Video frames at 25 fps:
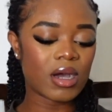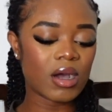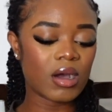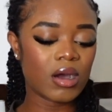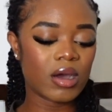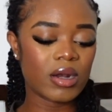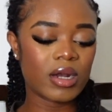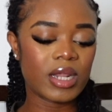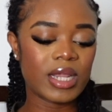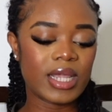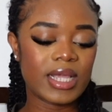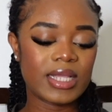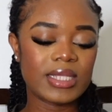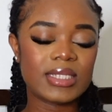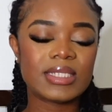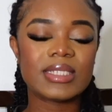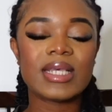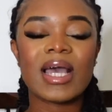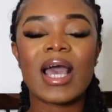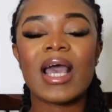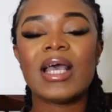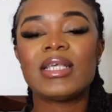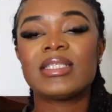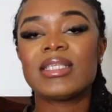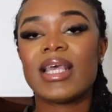I got it in
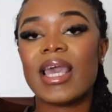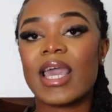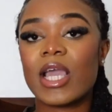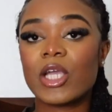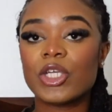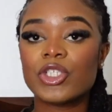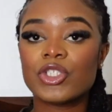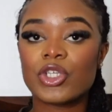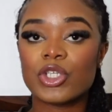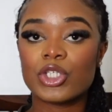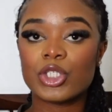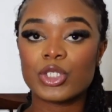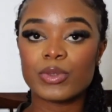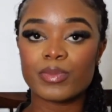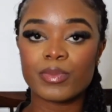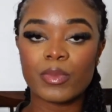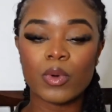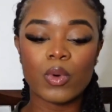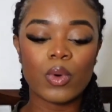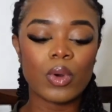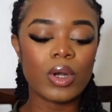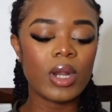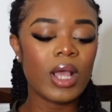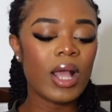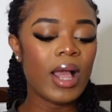size extra
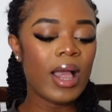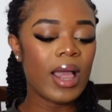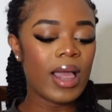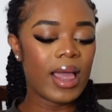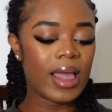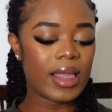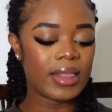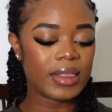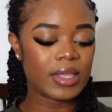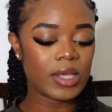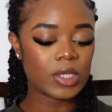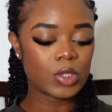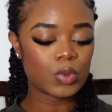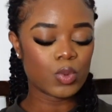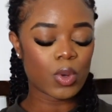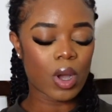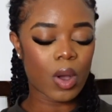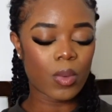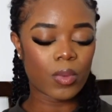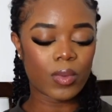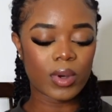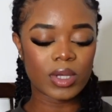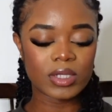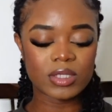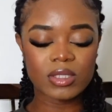small and this
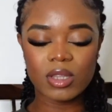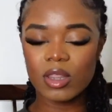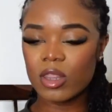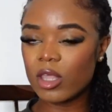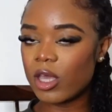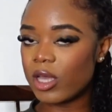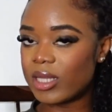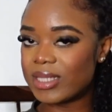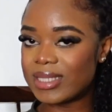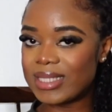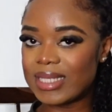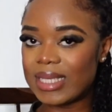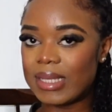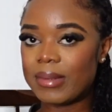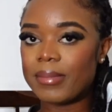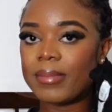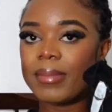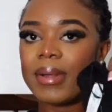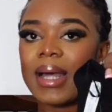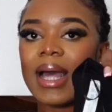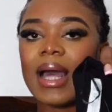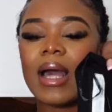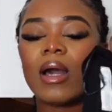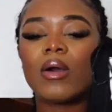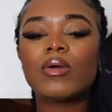one was 13
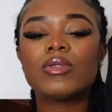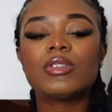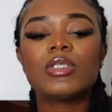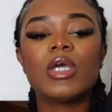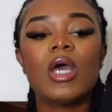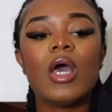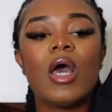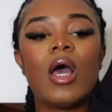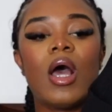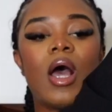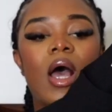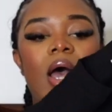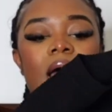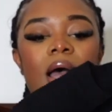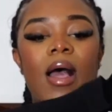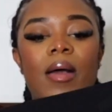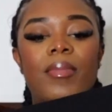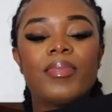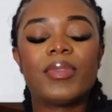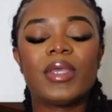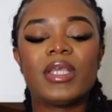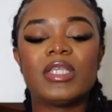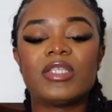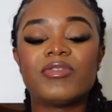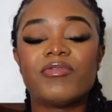pound
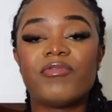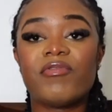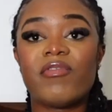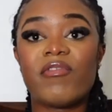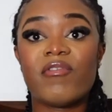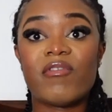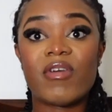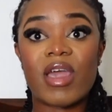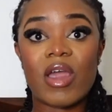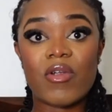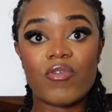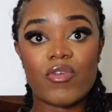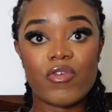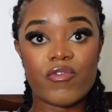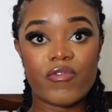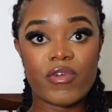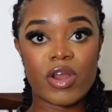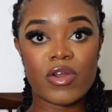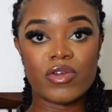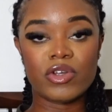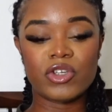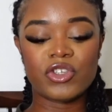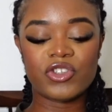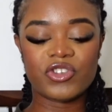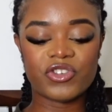and it's very,
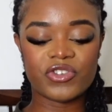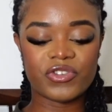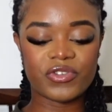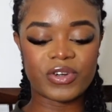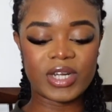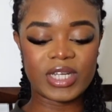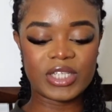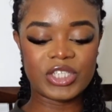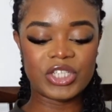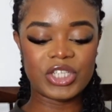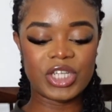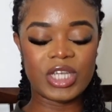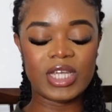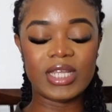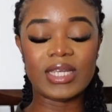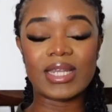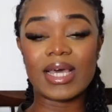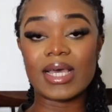very stretchy.